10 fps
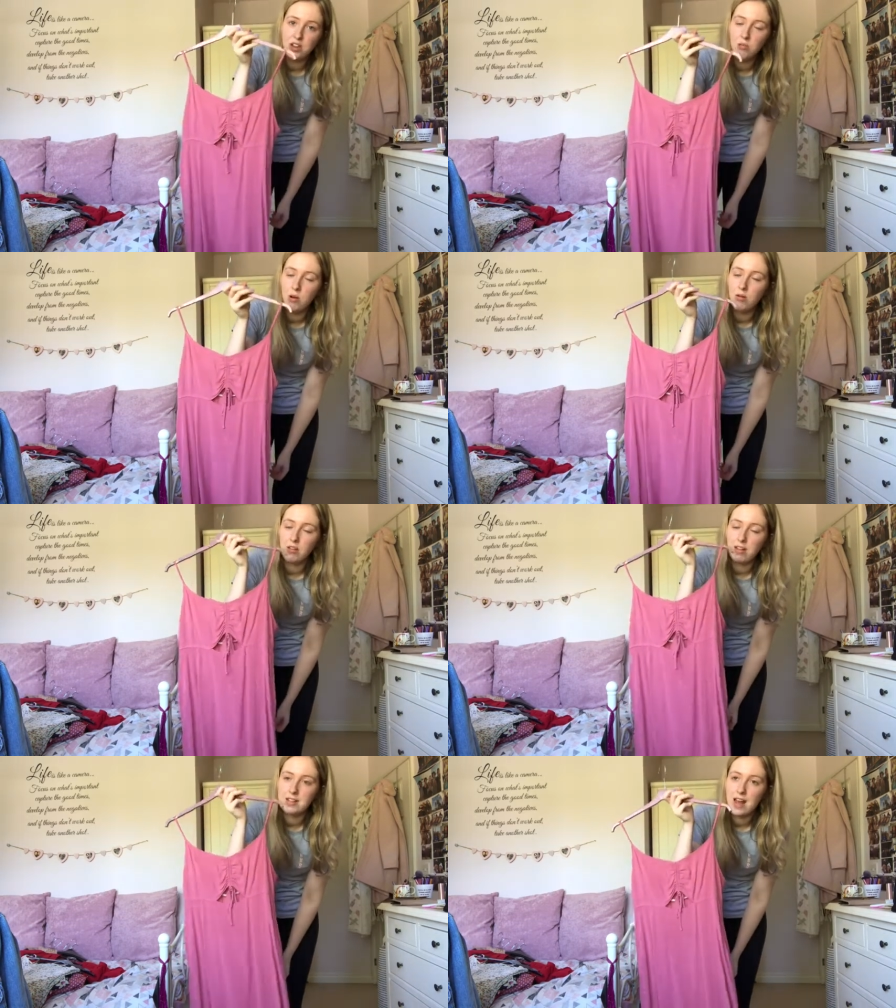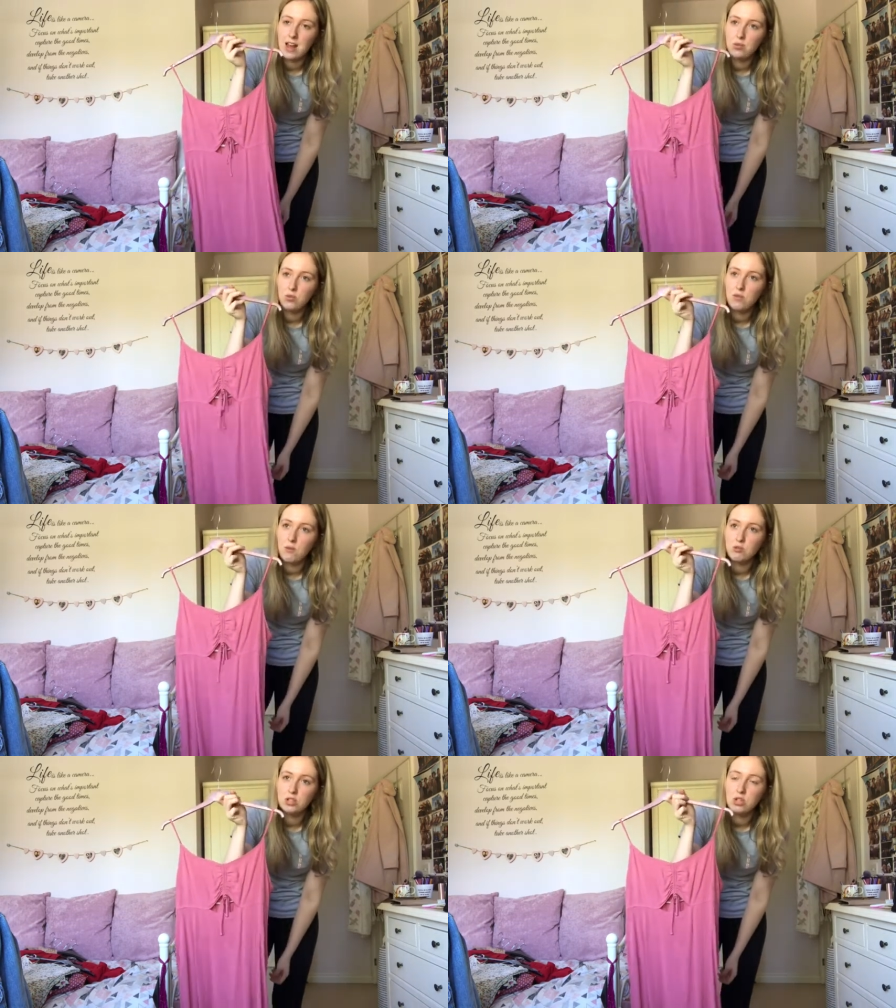You can wear it with like sandals if you
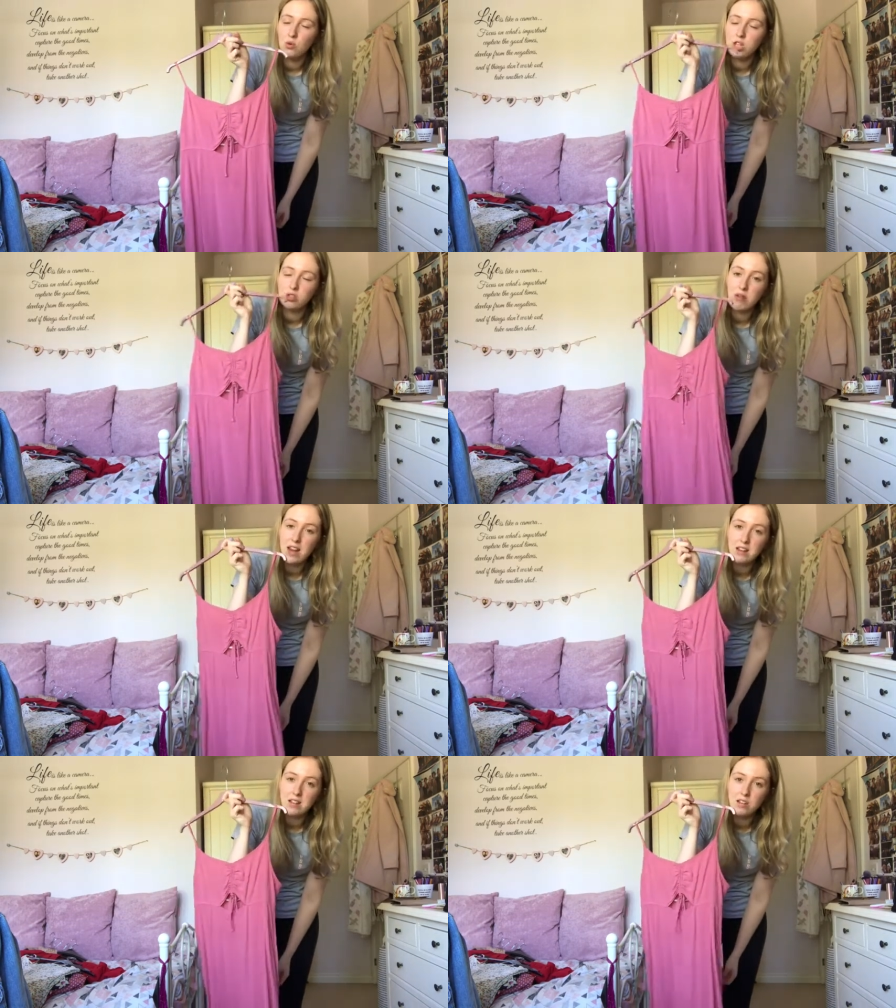wanted to, or like trainers.